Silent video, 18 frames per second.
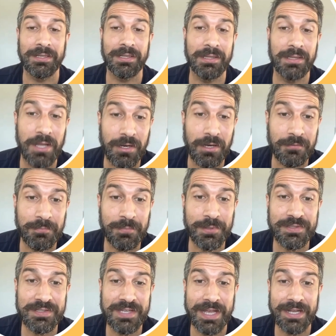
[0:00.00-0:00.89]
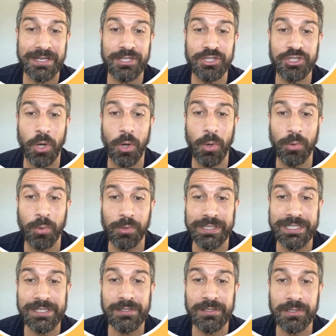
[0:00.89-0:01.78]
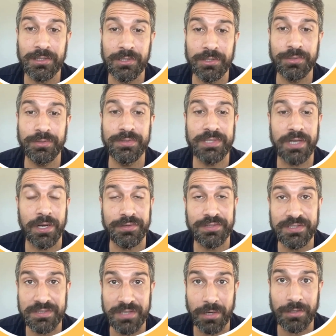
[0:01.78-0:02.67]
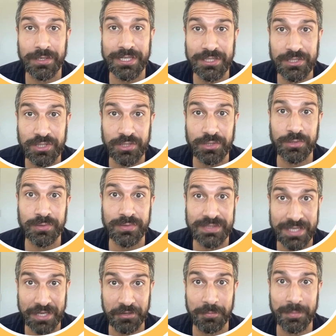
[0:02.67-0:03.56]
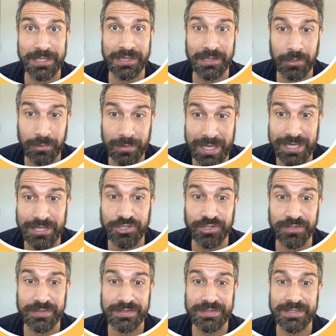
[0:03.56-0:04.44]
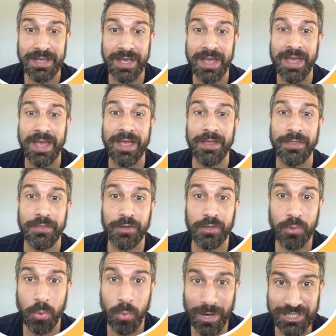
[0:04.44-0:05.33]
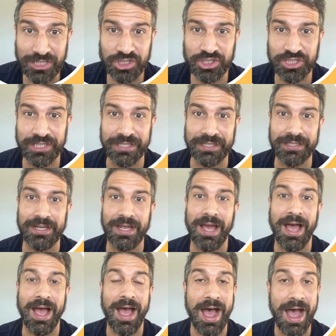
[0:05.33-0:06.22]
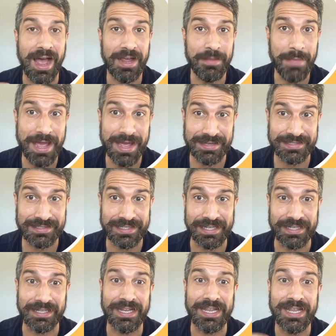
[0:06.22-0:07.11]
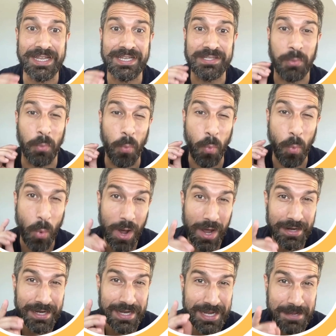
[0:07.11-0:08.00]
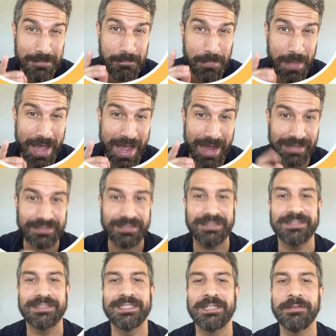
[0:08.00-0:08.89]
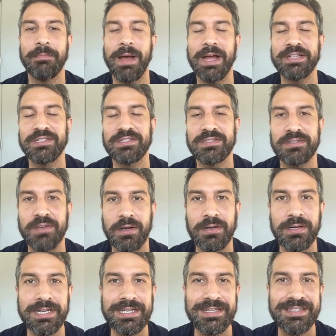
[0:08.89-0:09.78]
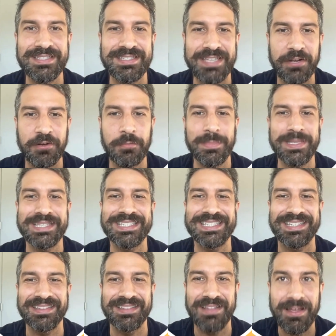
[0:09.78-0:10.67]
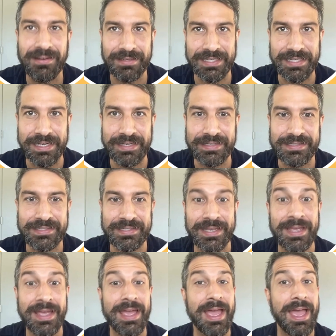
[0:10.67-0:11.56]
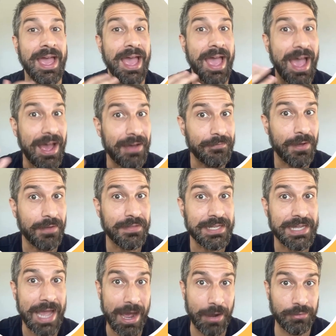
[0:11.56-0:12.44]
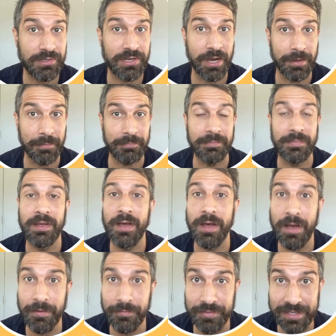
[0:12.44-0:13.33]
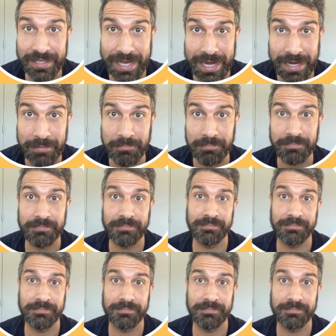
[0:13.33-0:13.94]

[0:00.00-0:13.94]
luck percentage only includes our starting 2 settlement locations. The question I'm asking is, what impact did my starting settlement's luckiness have on the outcome of the game?